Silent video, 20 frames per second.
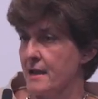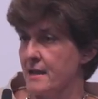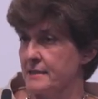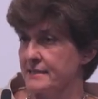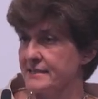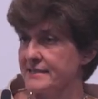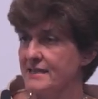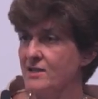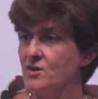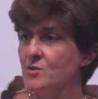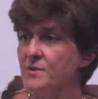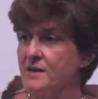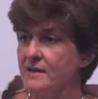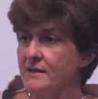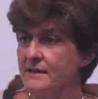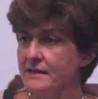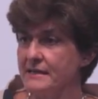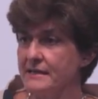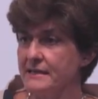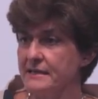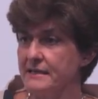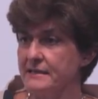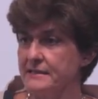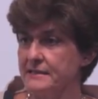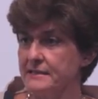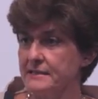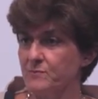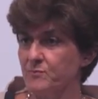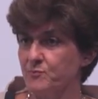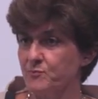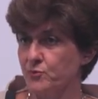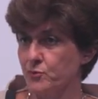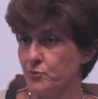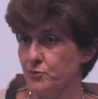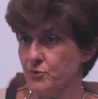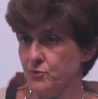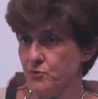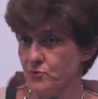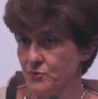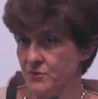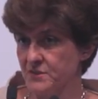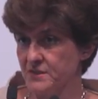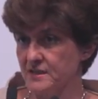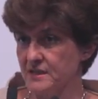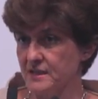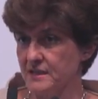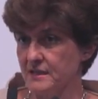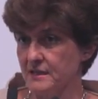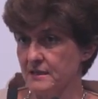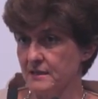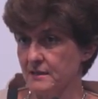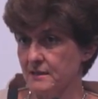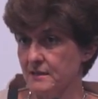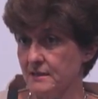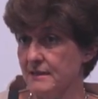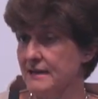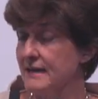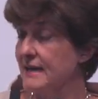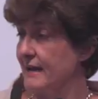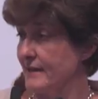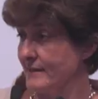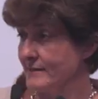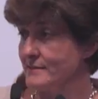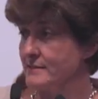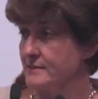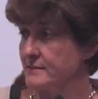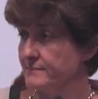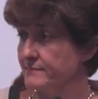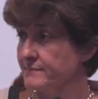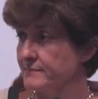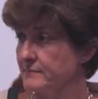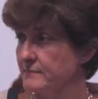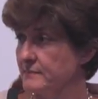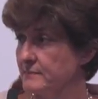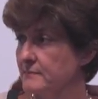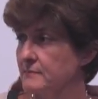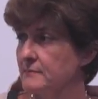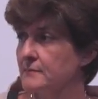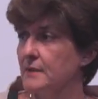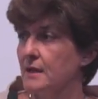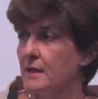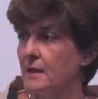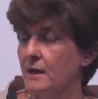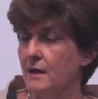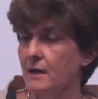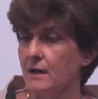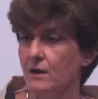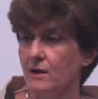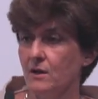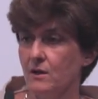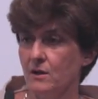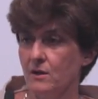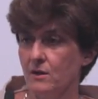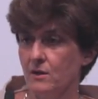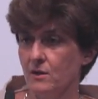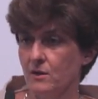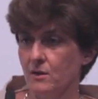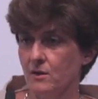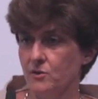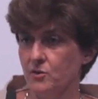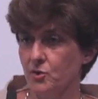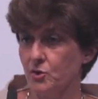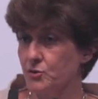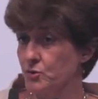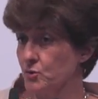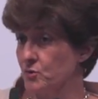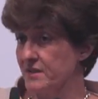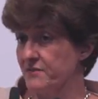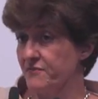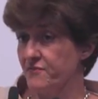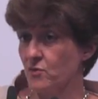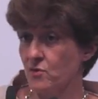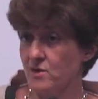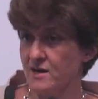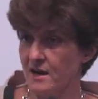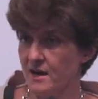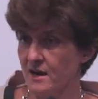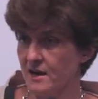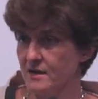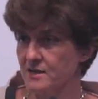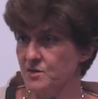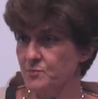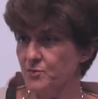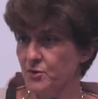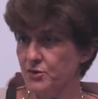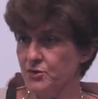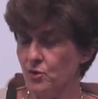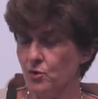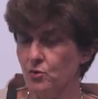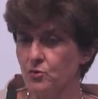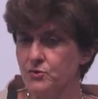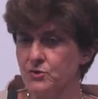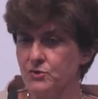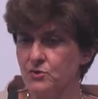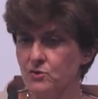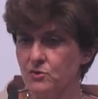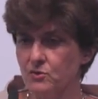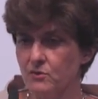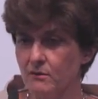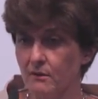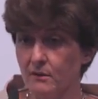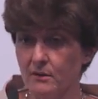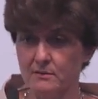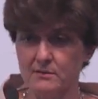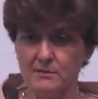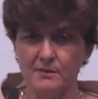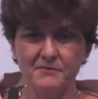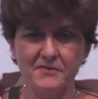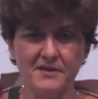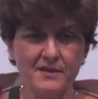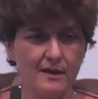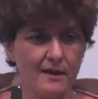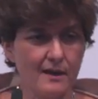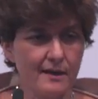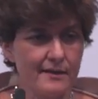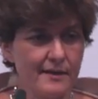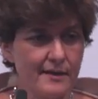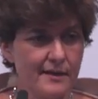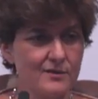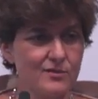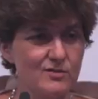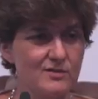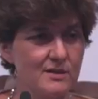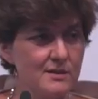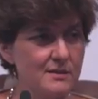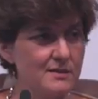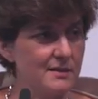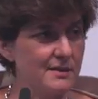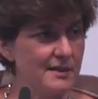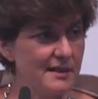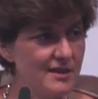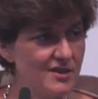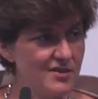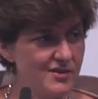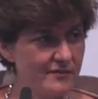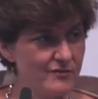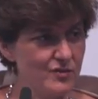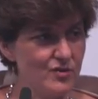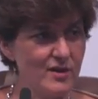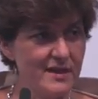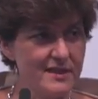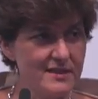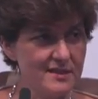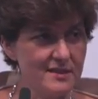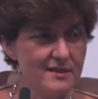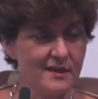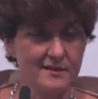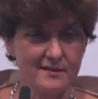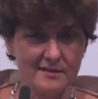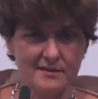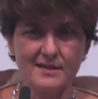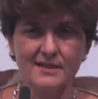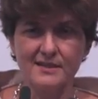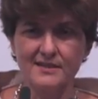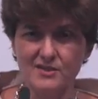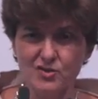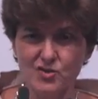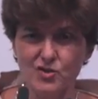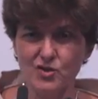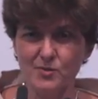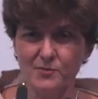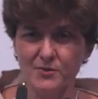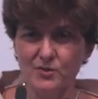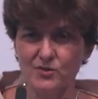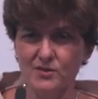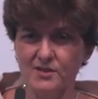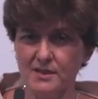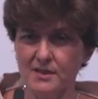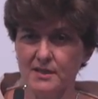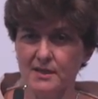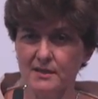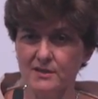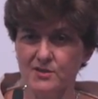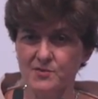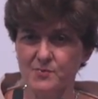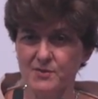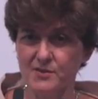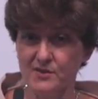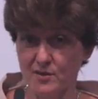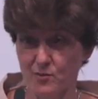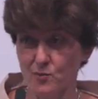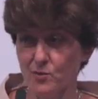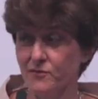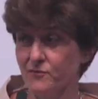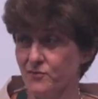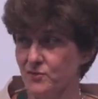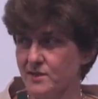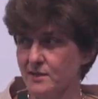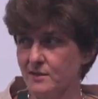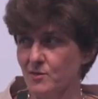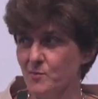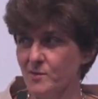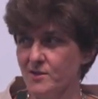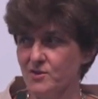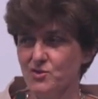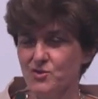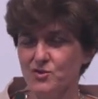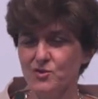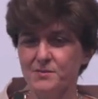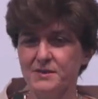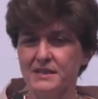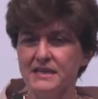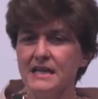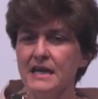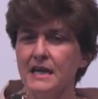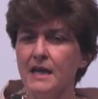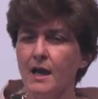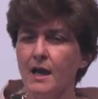Saint-Gobain is producing glass, not only for cars, but also something I cannot say it in English. I have no idea. I can say it in German, not in English, because I work for Saint-Gobain in Germany.